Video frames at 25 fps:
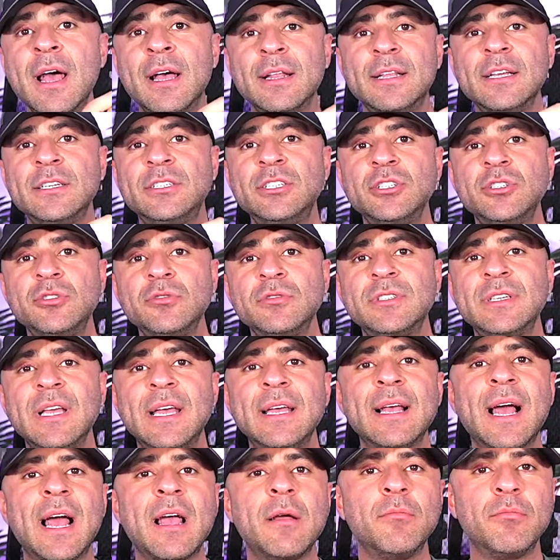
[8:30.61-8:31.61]
This is you
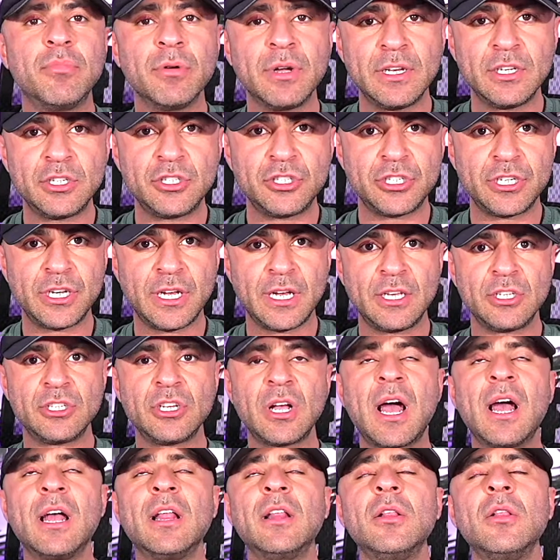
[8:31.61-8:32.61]
saying, I embrace change.
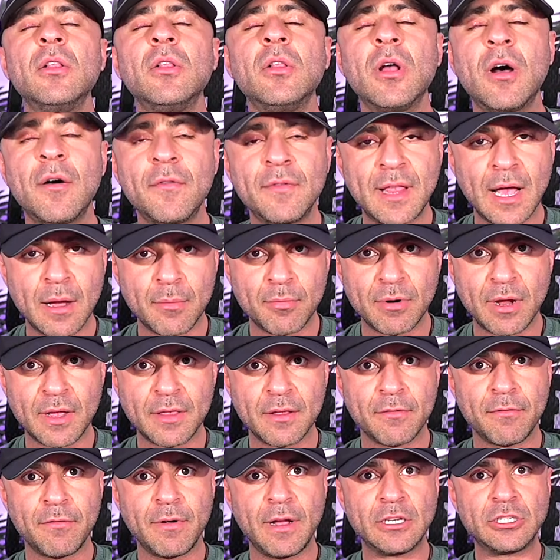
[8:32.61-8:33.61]
I love that breath
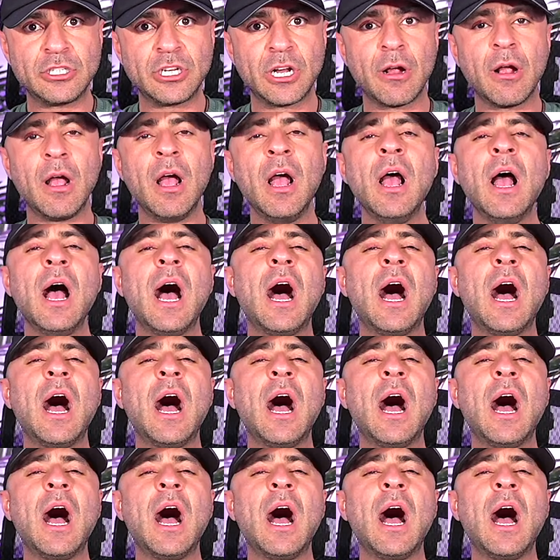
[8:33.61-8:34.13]
of fresh air.